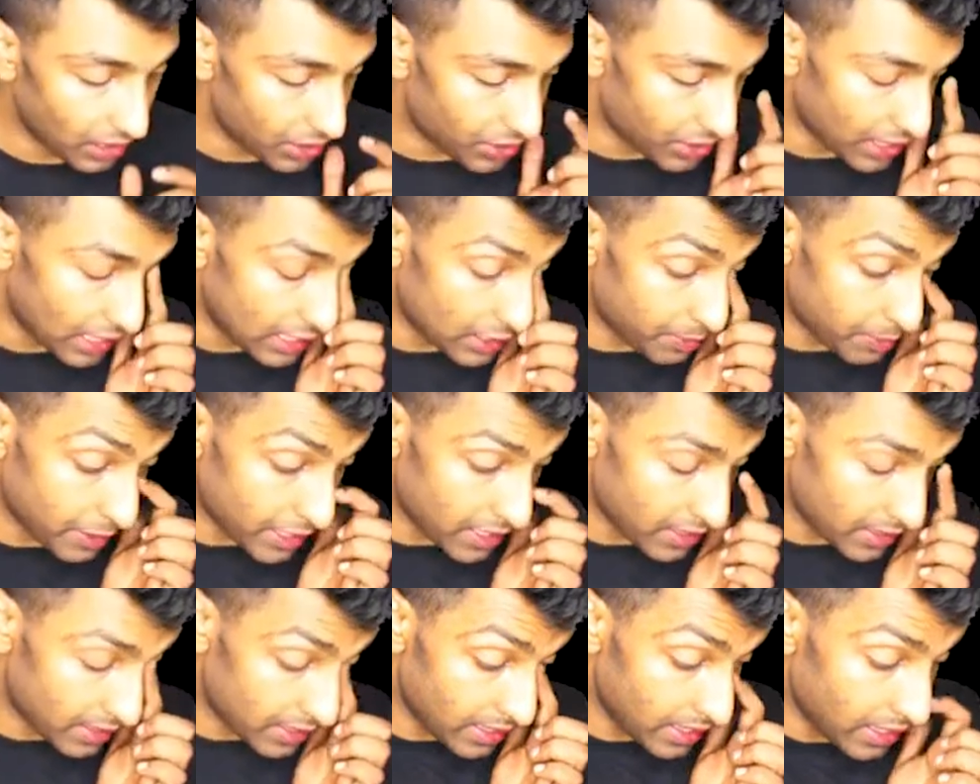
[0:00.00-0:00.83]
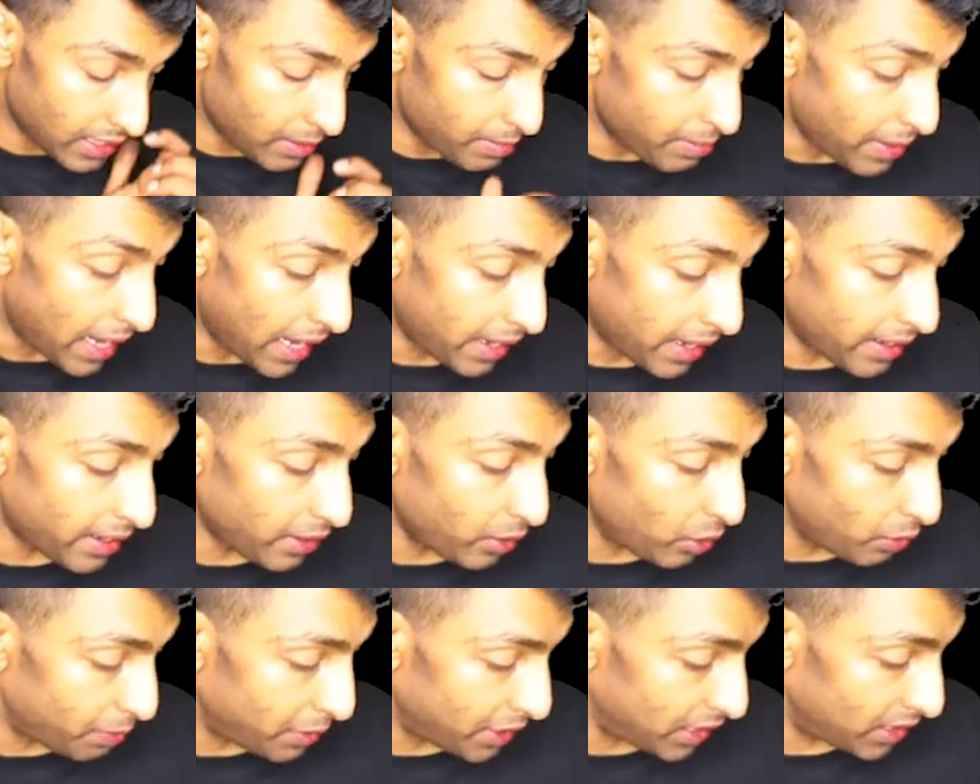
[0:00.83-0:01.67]
Transparency in
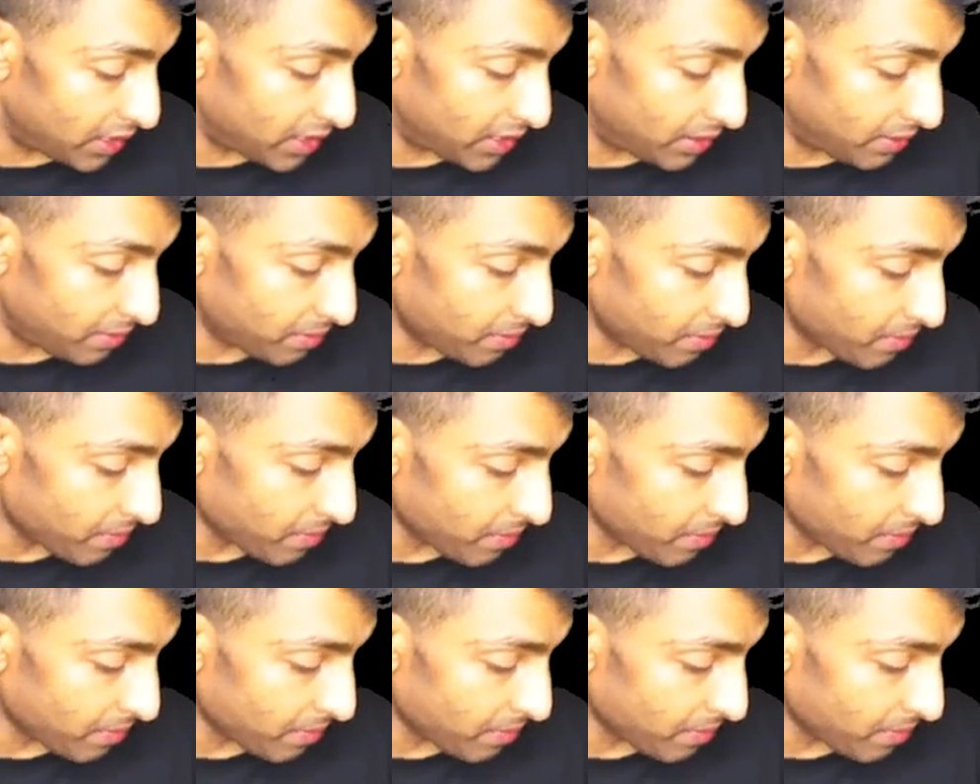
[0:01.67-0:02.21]
banking operation.